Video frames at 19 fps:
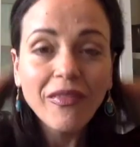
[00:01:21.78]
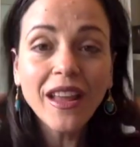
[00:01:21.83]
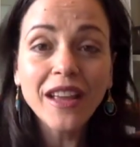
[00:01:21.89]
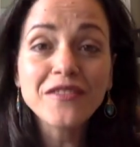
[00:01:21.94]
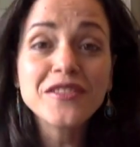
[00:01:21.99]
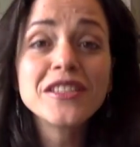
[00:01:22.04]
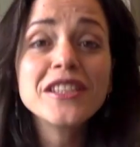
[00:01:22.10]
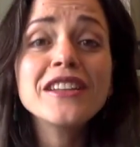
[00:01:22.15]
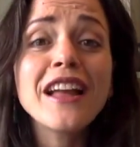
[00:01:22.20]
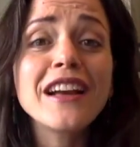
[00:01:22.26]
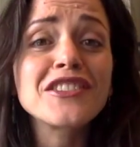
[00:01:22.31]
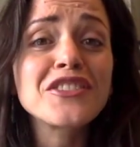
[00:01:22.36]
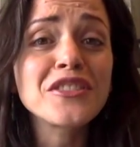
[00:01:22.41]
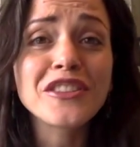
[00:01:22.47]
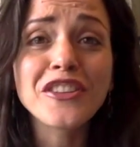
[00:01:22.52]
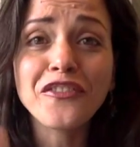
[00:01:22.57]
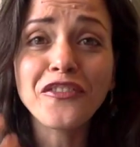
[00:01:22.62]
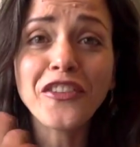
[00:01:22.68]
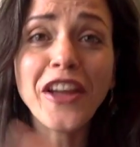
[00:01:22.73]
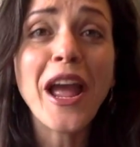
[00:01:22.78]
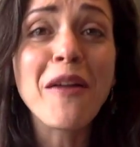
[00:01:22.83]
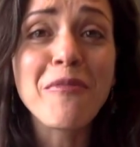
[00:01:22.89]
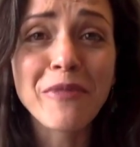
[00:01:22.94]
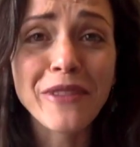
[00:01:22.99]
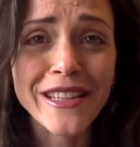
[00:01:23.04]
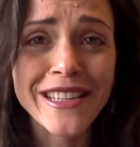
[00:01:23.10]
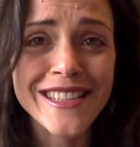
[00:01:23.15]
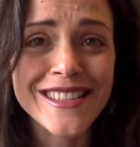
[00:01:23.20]
I've seen actually
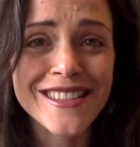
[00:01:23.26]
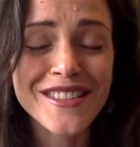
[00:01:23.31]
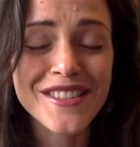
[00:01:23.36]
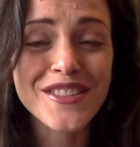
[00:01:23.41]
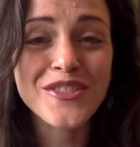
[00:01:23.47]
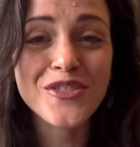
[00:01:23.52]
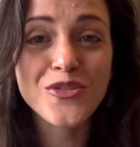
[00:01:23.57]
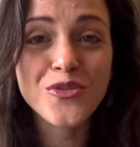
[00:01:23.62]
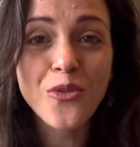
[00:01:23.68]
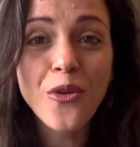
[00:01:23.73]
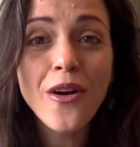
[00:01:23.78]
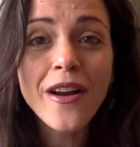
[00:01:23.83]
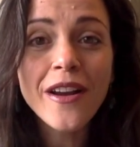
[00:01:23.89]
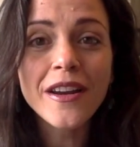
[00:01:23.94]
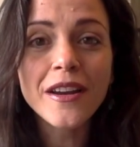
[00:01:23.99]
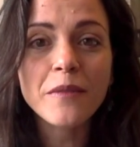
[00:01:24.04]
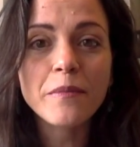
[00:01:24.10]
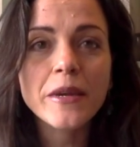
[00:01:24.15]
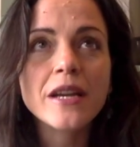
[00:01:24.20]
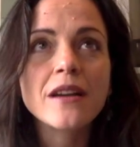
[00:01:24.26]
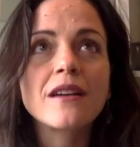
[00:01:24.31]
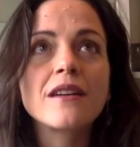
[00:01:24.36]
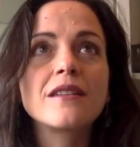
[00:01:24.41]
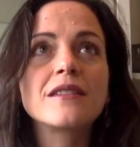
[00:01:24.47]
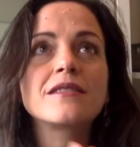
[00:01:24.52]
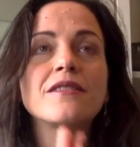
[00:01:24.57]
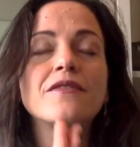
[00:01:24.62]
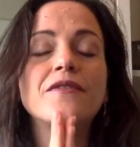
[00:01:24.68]
families destroyed
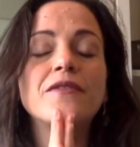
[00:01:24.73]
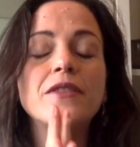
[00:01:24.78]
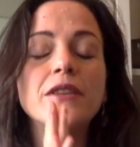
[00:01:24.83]
because of